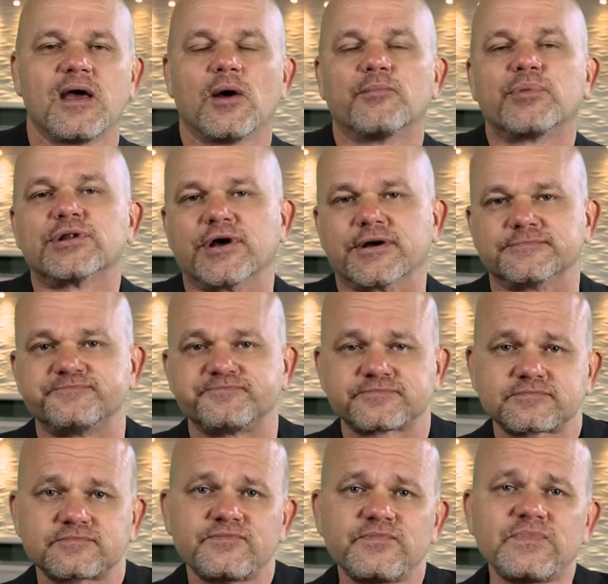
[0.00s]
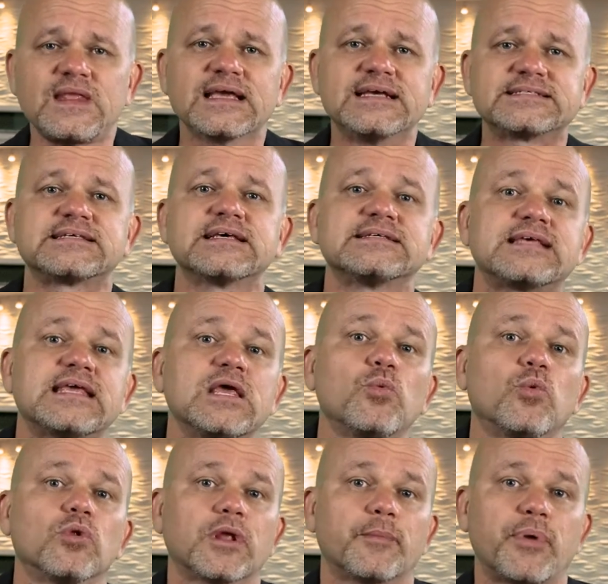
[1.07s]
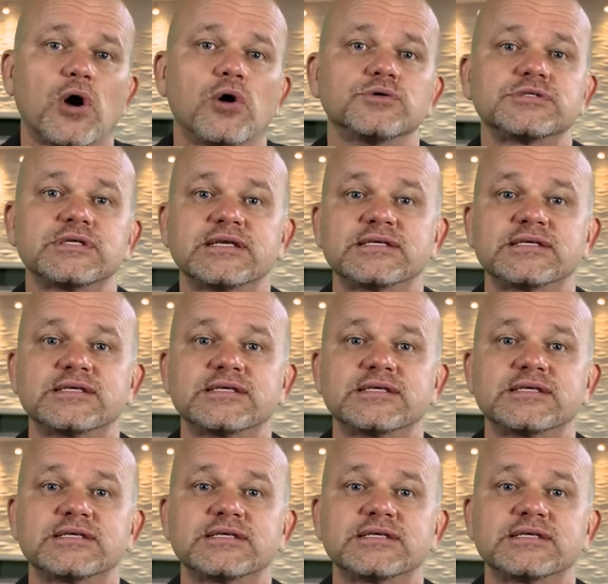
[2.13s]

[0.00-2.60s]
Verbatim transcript: But look, it says he will oppose and